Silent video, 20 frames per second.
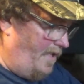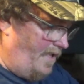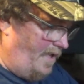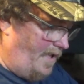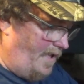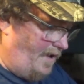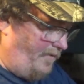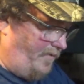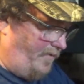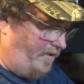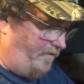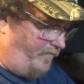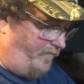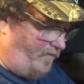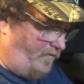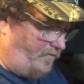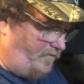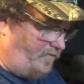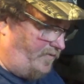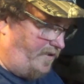I wish
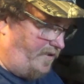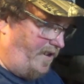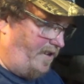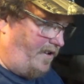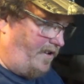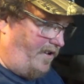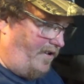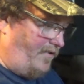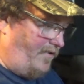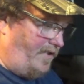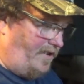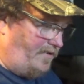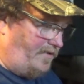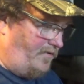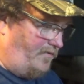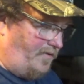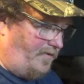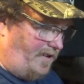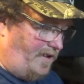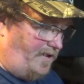folks would take care of these
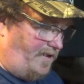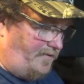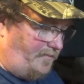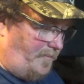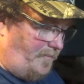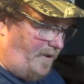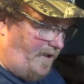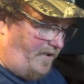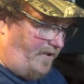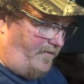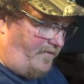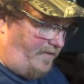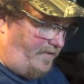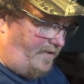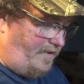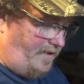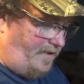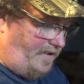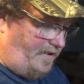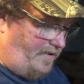old guns better
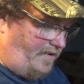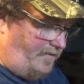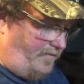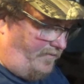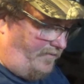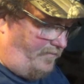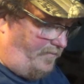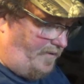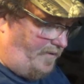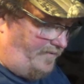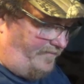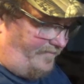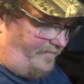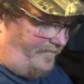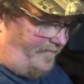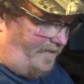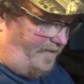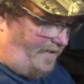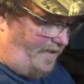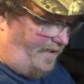than they do, but
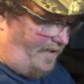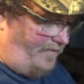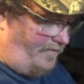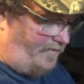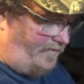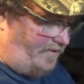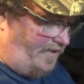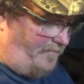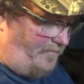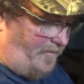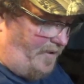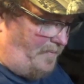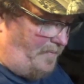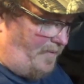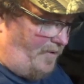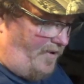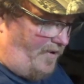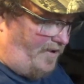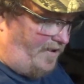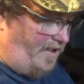you know, some people
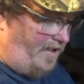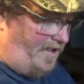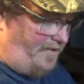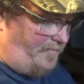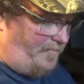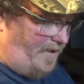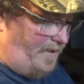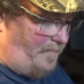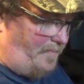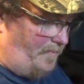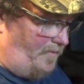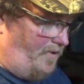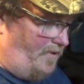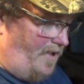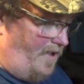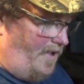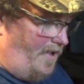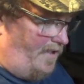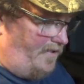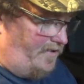aren't gun people.
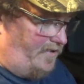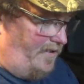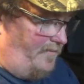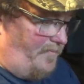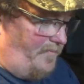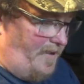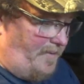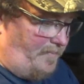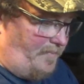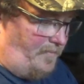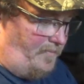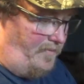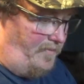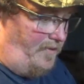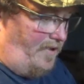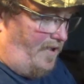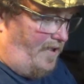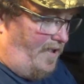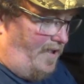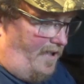Some people
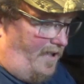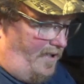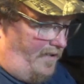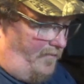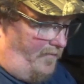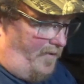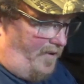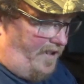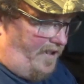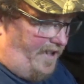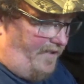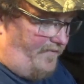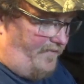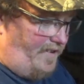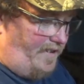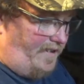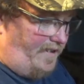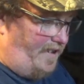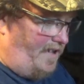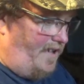were given
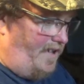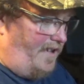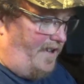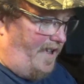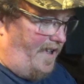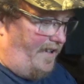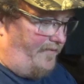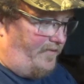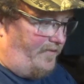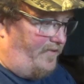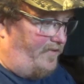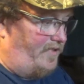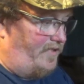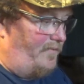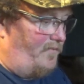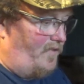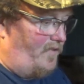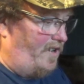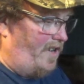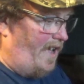a gun after
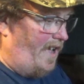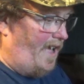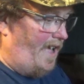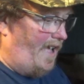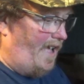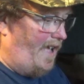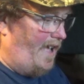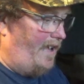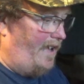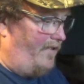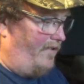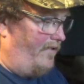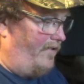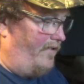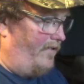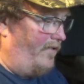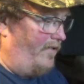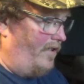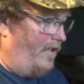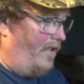someone died,
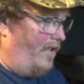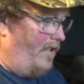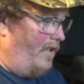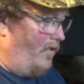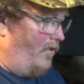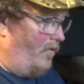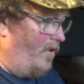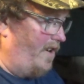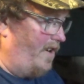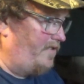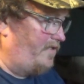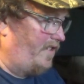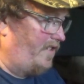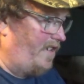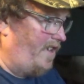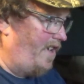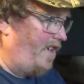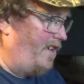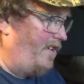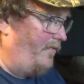or as a
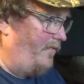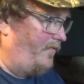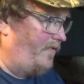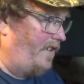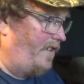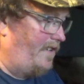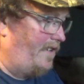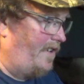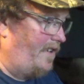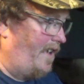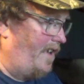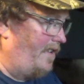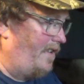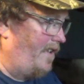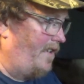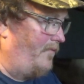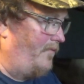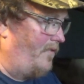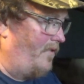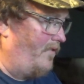gift, and
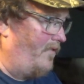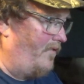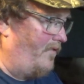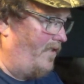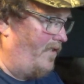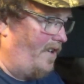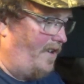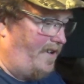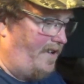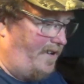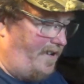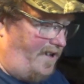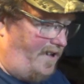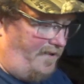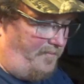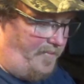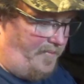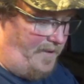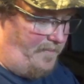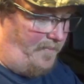they weren't really
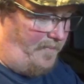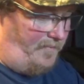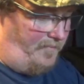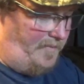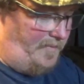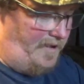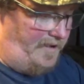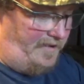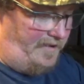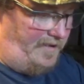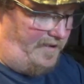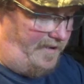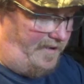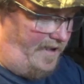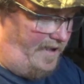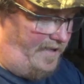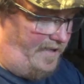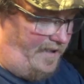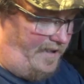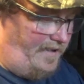gun people, but
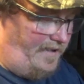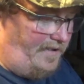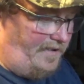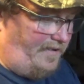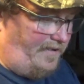they